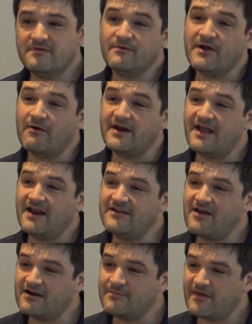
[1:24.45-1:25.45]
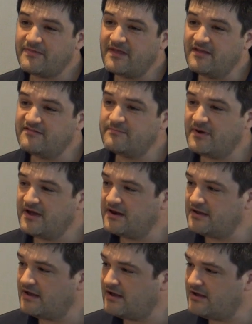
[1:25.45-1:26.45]
we already kind of talked about this,
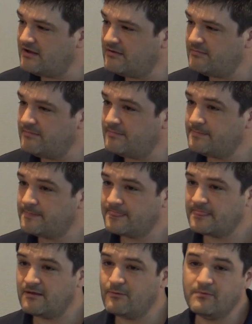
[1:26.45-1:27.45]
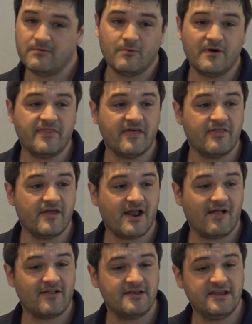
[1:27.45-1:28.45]
but one thing that
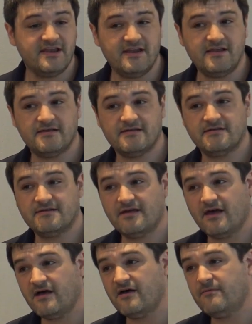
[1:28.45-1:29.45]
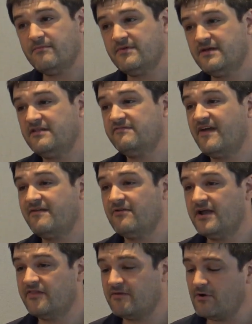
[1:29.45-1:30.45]
LND is
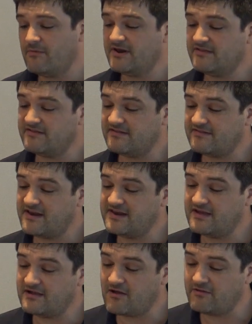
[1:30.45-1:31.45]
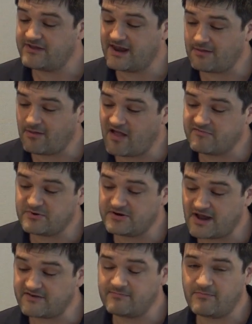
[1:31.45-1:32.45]
favoring at the moment is this idea called data loss
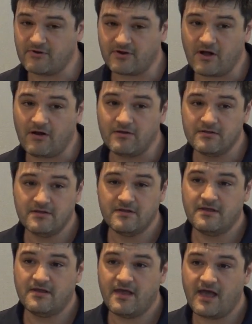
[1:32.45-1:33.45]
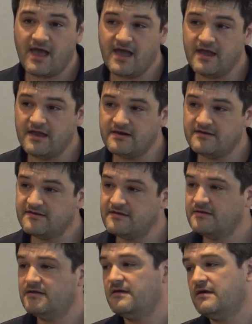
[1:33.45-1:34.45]
protection protocol. And
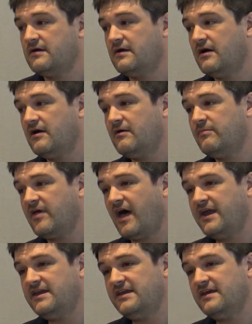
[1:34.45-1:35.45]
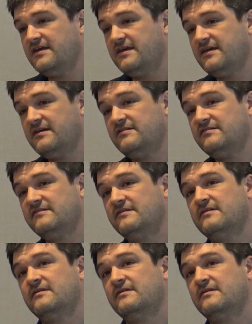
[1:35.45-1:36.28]
the idea is,